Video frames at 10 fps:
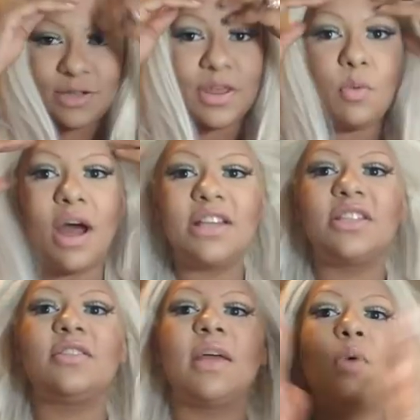So they
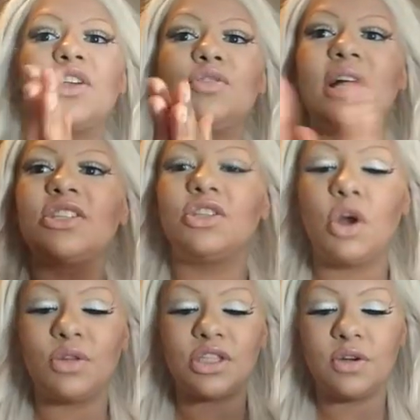want you guys to
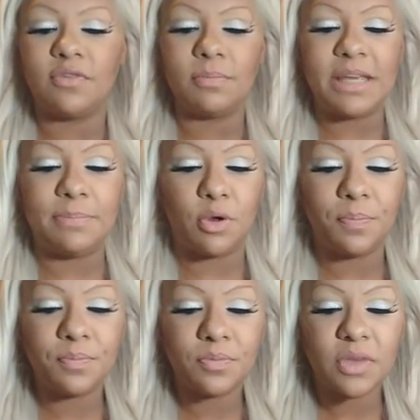know it's two different
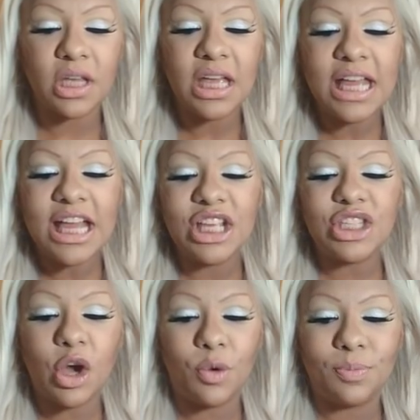people.
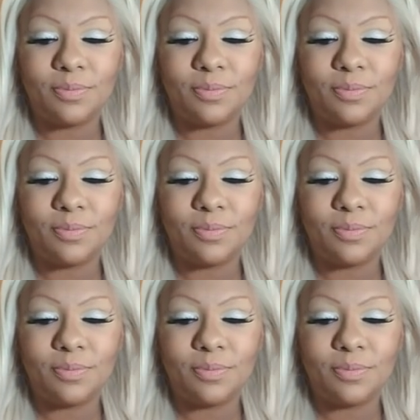So